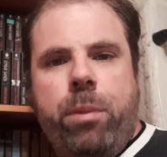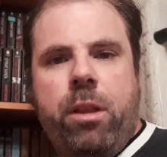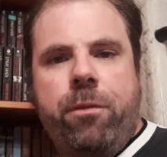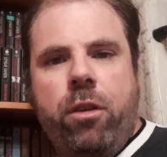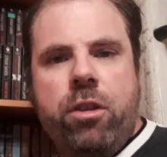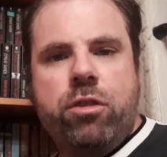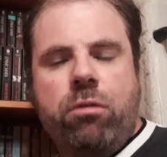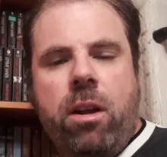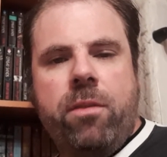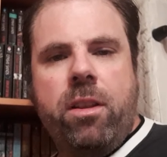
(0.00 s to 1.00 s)
But the first
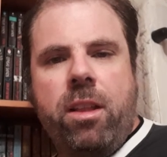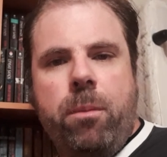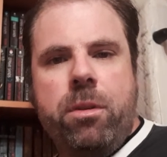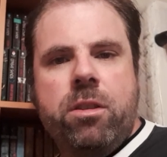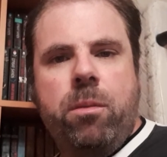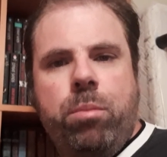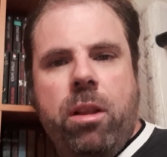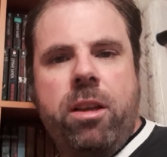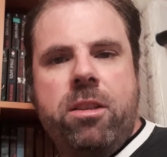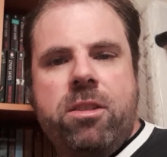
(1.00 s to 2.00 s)
draft of them is
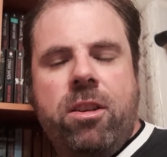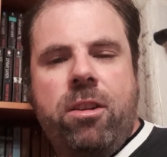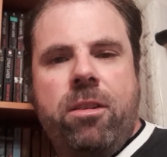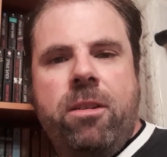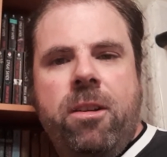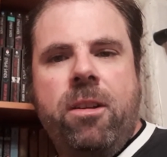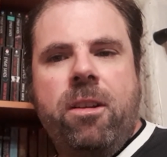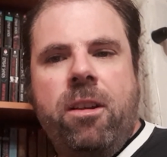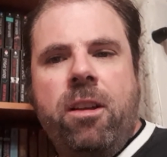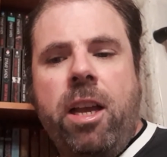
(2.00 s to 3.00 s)
complete, so...
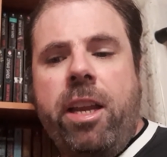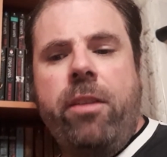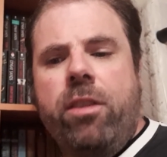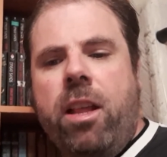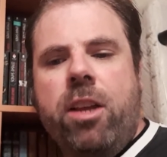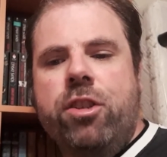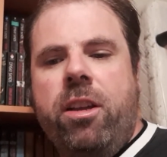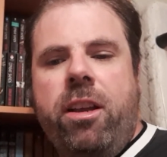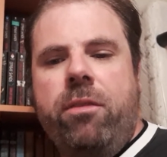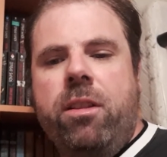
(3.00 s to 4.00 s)
And even
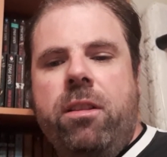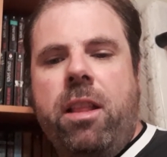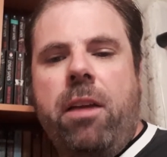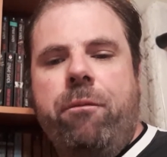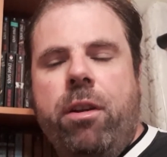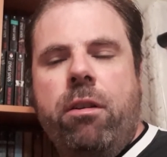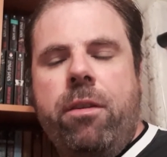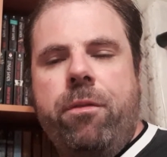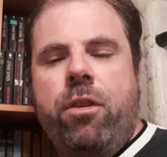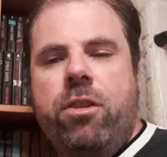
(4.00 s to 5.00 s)
that very
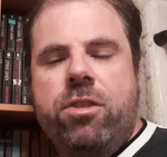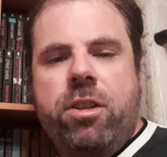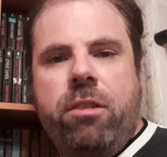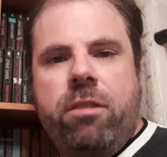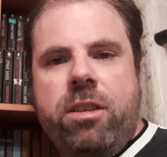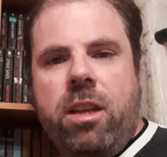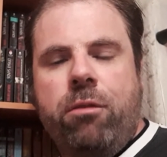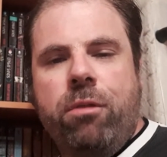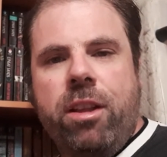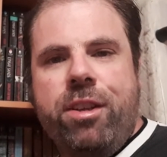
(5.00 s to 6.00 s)
first series,
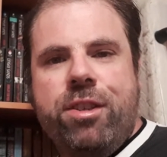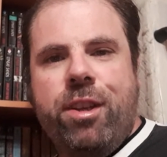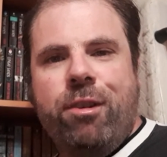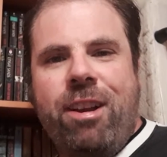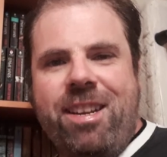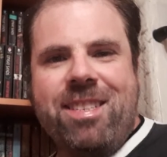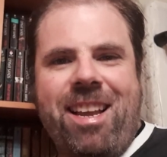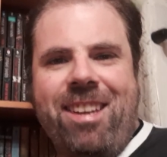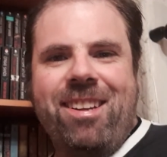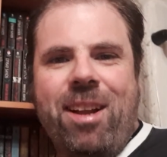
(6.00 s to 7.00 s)
unreleased series,
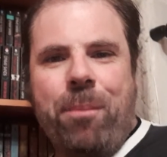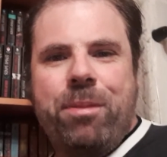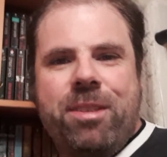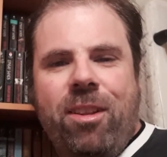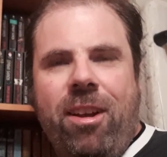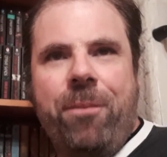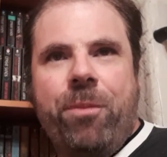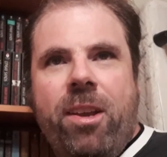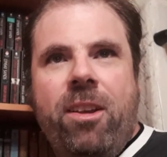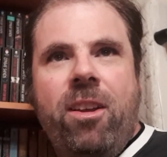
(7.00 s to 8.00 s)
ended up as I
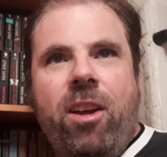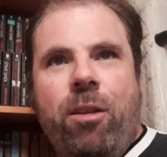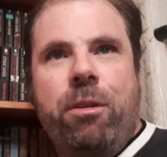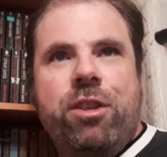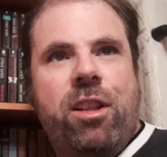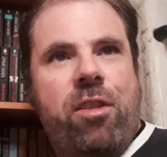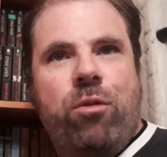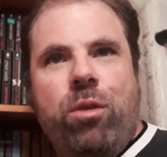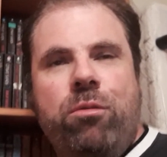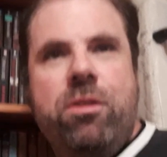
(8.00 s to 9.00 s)
originally
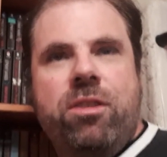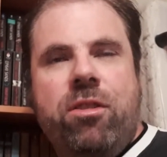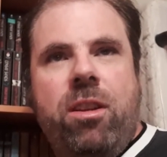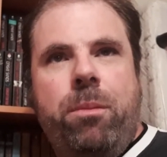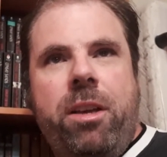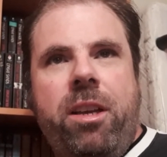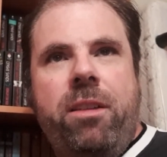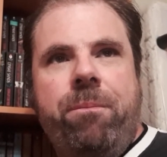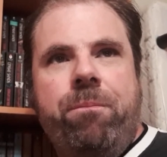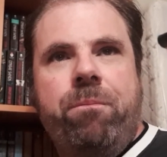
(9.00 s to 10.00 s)
thought it was just going to
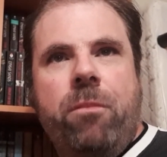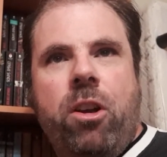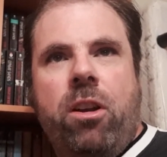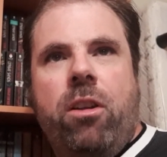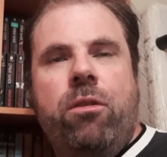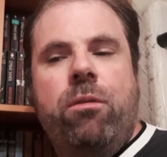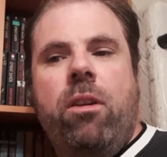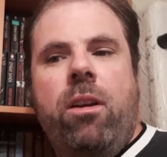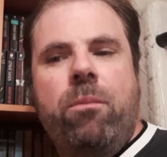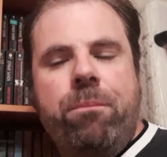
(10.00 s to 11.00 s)
be, I don't
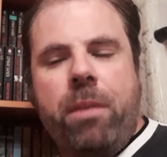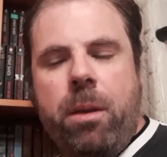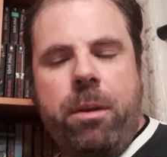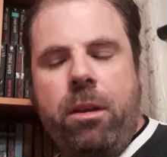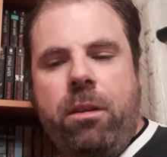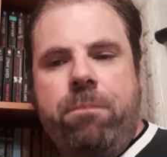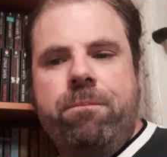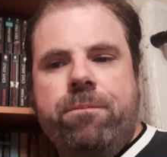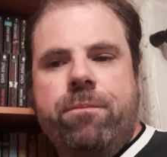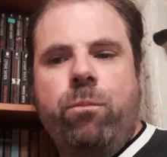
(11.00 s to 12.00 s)
know, maybe
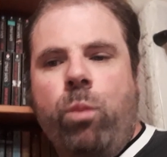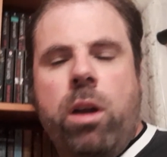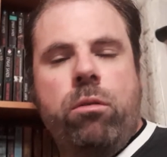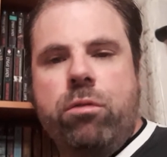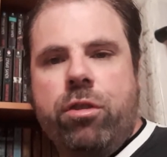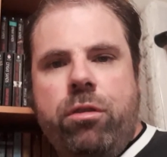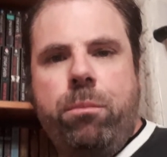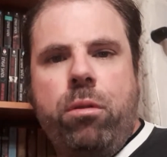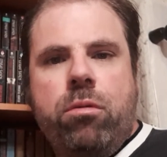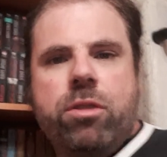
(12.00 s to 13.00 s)
1 or 2
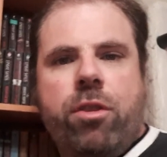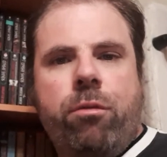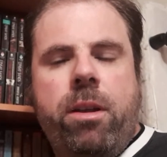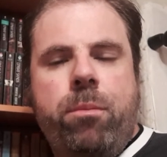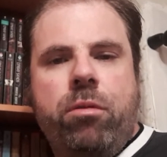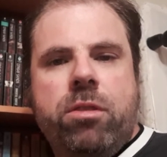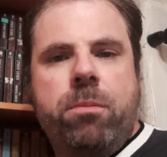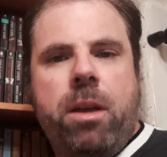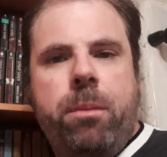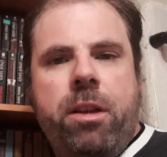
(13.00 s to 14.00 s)
books, 3 books,
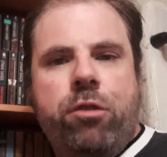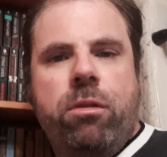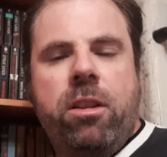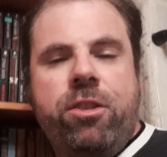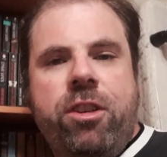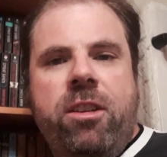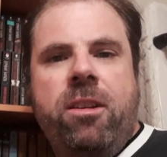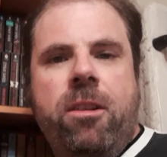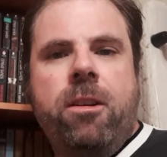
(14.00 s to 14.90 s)
maybe a trilogy.